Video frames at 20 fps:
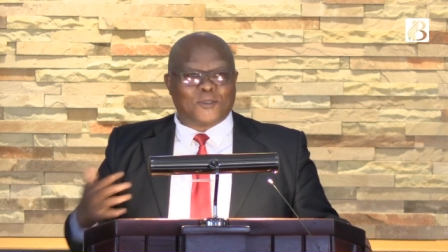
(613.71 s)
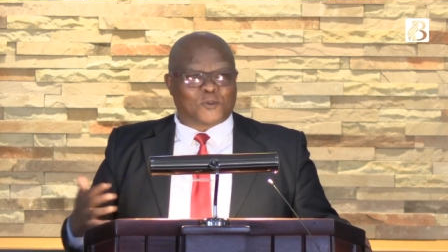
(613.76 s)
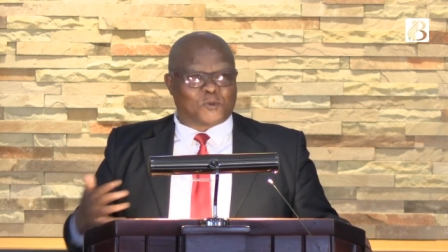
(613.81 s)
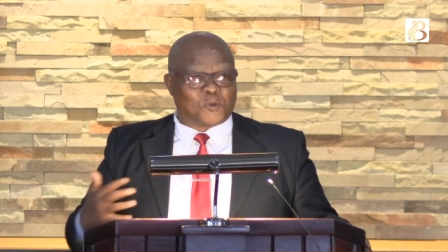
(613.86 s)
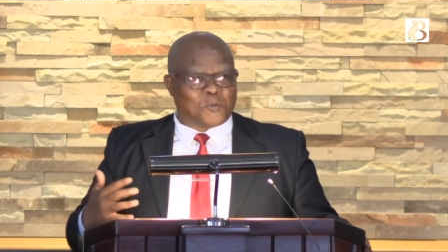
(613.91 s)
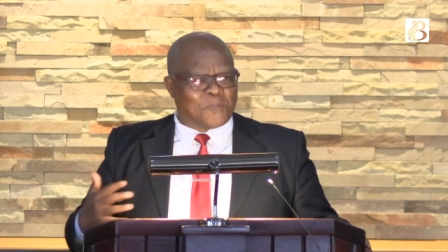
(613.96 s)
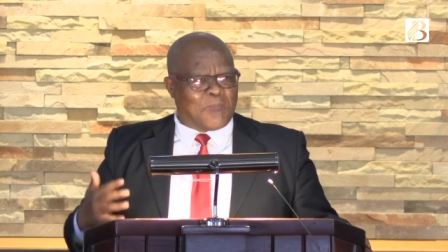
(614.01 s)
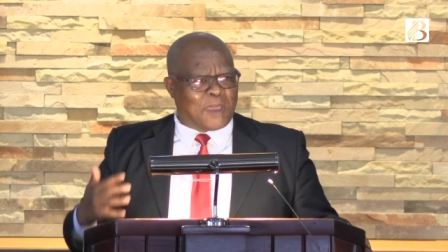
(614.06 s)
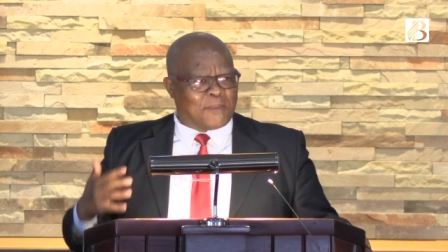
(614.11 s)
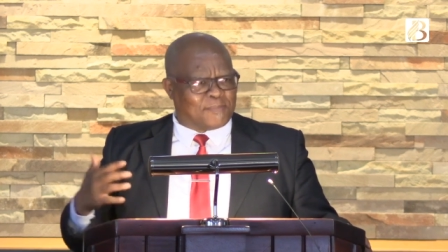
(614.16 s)
to
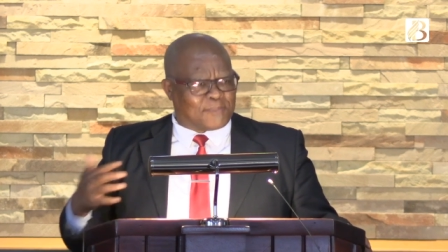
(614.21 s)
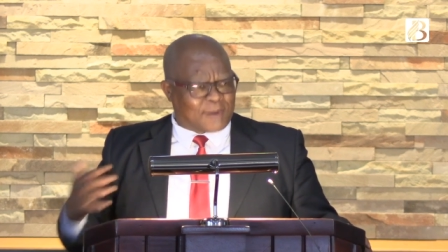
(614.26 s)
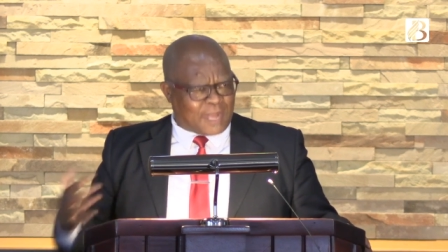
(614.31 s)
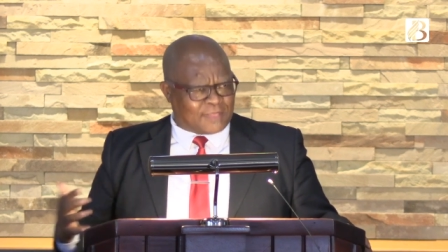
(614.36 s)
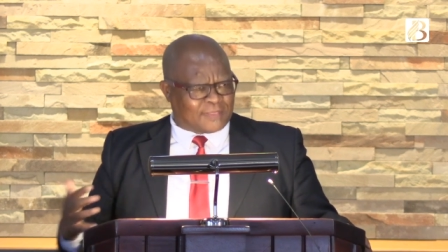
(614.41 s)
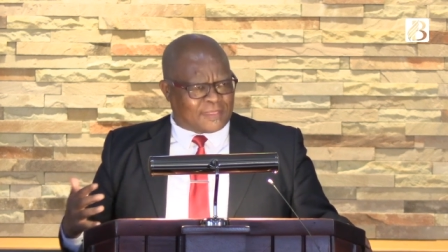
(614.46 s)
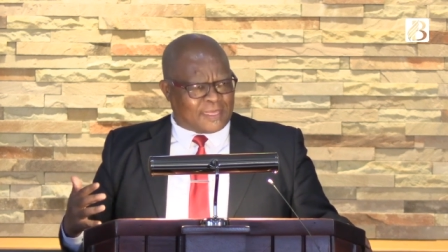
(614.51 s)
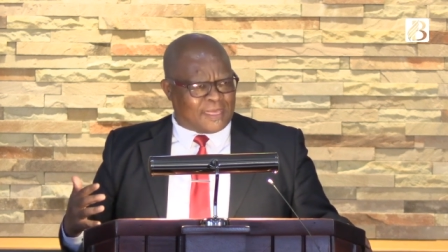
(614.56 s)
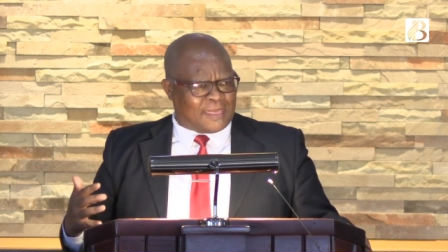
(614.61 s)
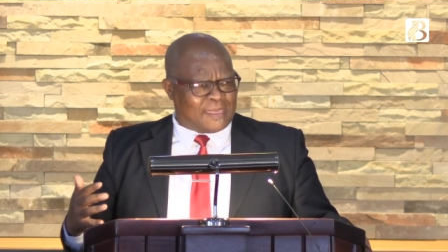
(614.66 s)
my
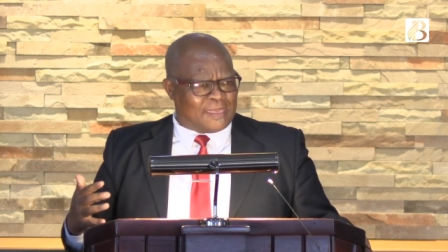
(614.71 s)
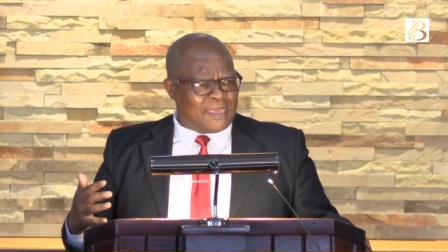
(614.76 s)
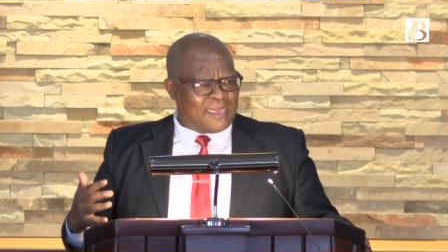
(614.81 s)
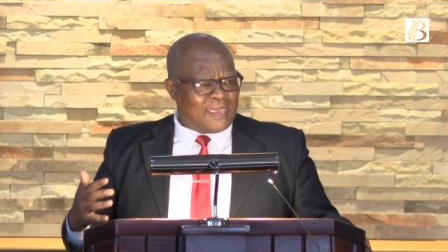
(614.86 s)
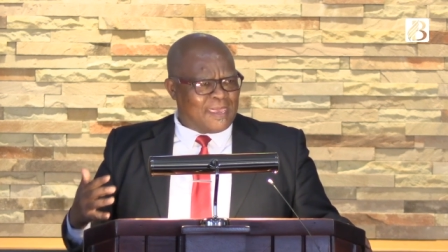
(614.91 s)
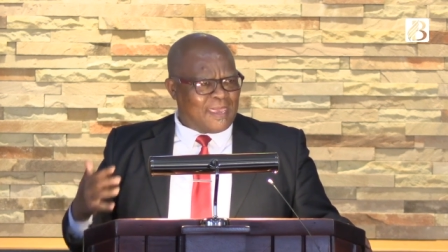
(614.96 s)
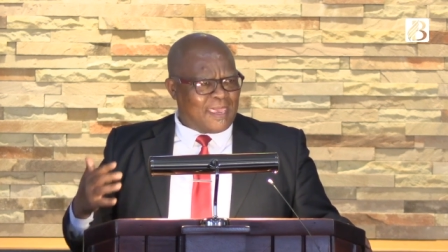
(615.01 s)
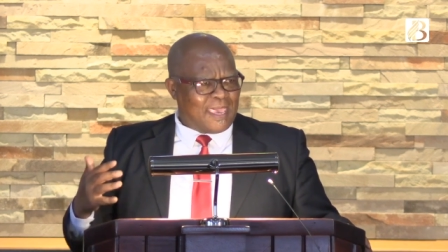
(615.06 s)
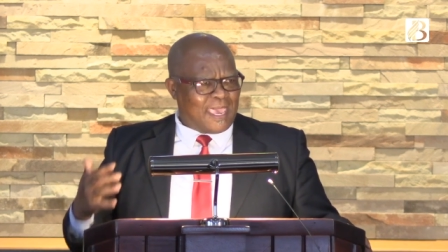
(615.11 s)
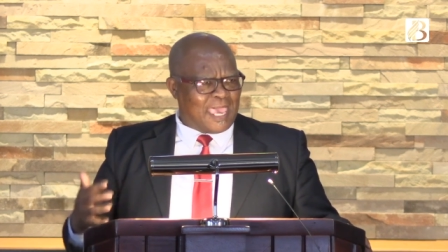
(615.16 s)
brother
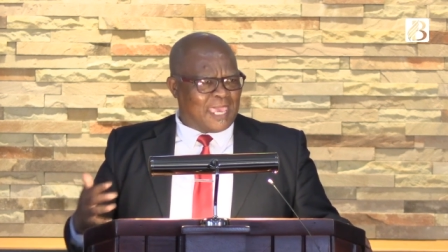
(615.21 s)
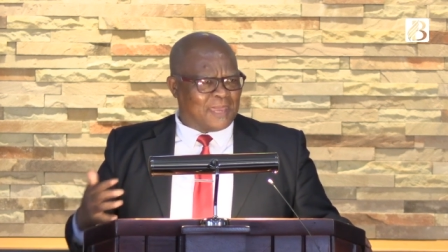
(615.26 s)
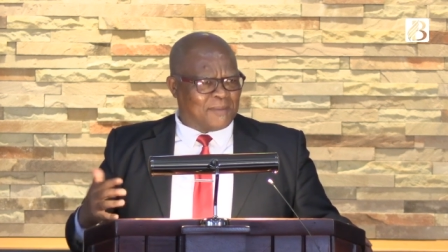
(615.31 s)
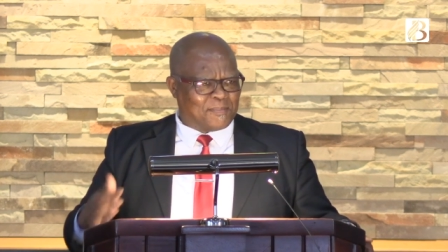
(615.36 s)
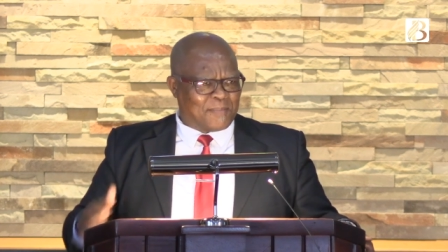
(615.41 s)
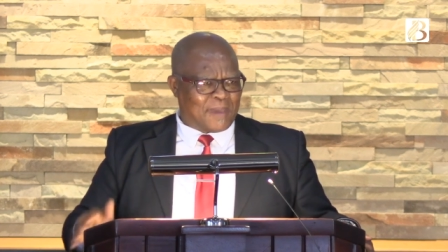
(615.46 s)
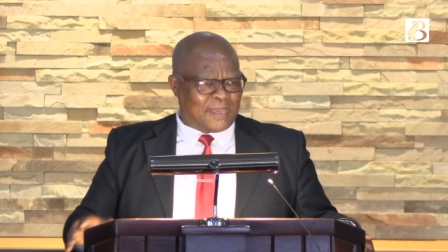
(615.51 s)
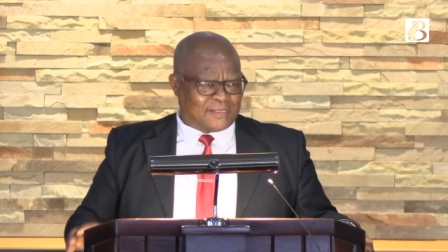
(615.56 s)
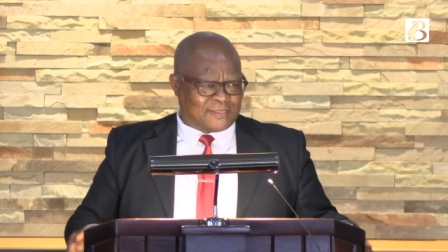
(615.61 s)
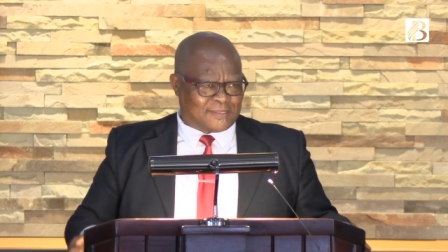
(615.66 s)
and
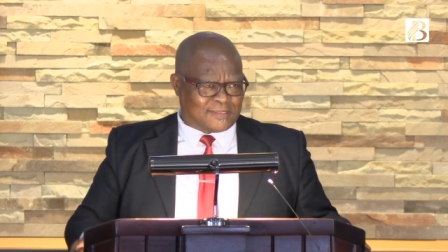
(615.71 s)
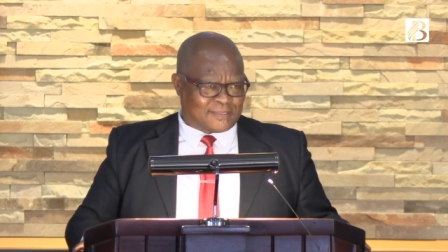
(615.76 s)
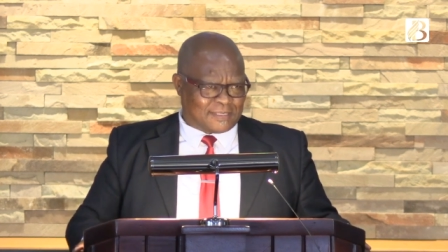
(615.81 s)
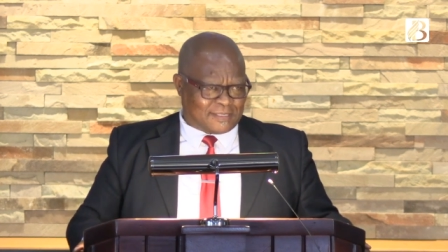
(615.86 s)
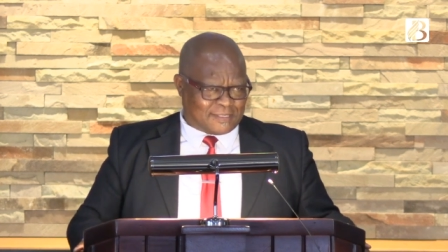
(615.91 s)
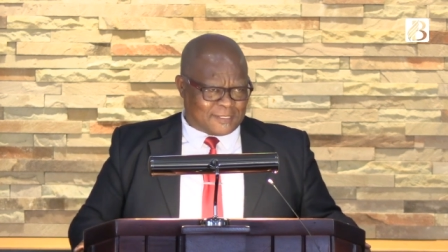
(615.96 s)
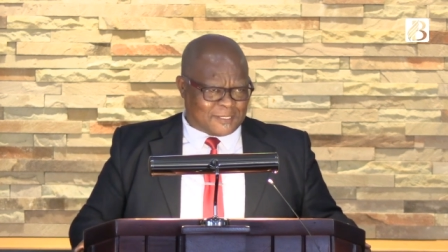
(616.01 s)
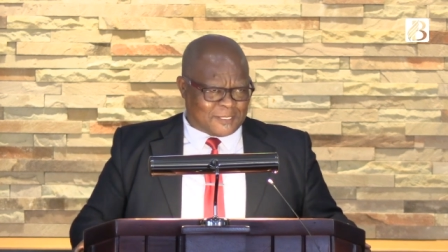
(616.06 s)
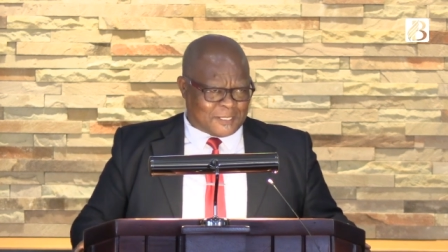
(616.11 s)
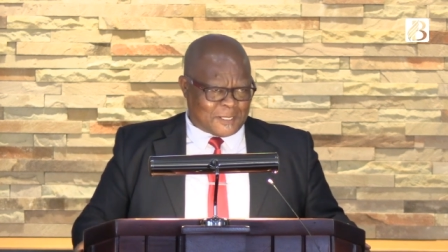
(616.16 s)
my
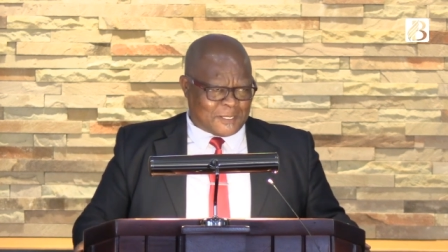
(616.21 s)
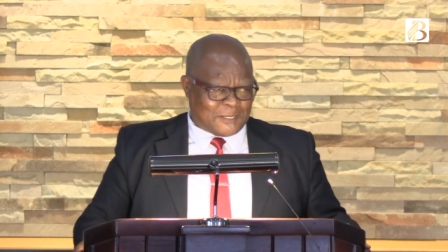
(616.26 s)
sister.